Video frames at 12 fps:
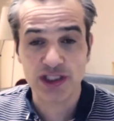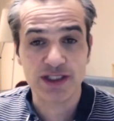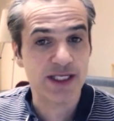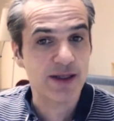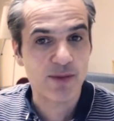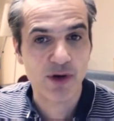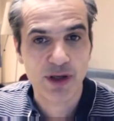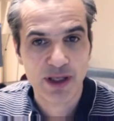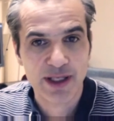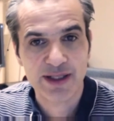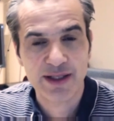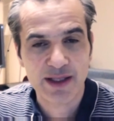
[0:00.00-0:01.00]
data model
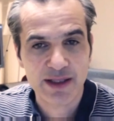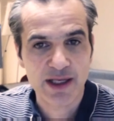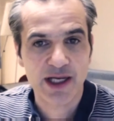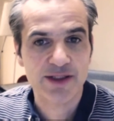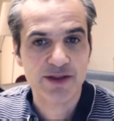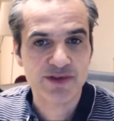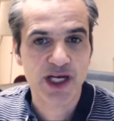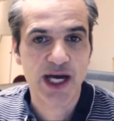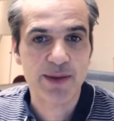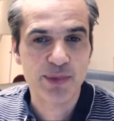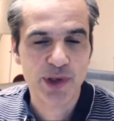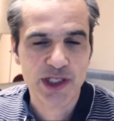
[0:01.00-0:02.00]
and that kind of
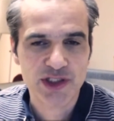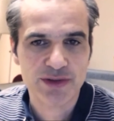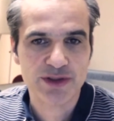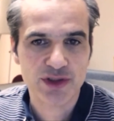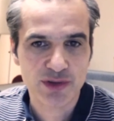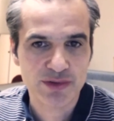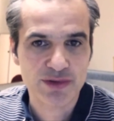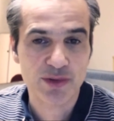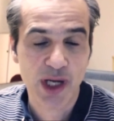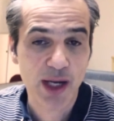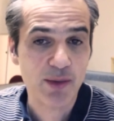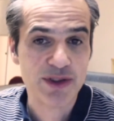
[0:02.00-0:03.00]
time pressure. So
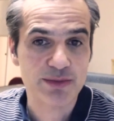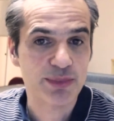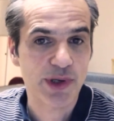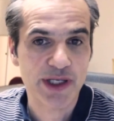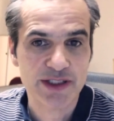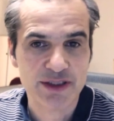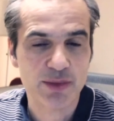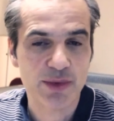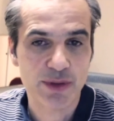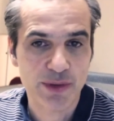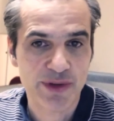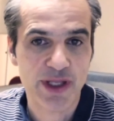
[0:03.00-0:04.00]
I was impressed
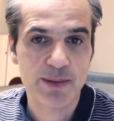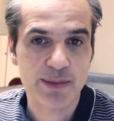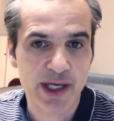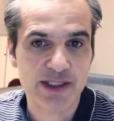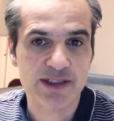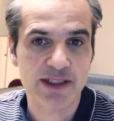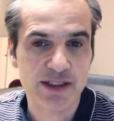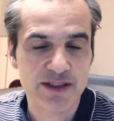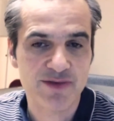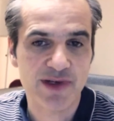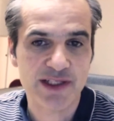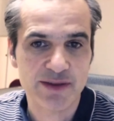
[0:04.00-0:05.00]
with Apex and its
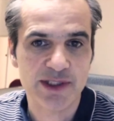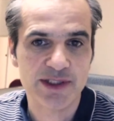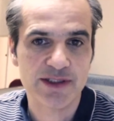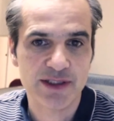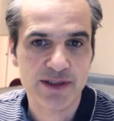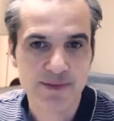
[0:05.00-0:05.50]
flexibility.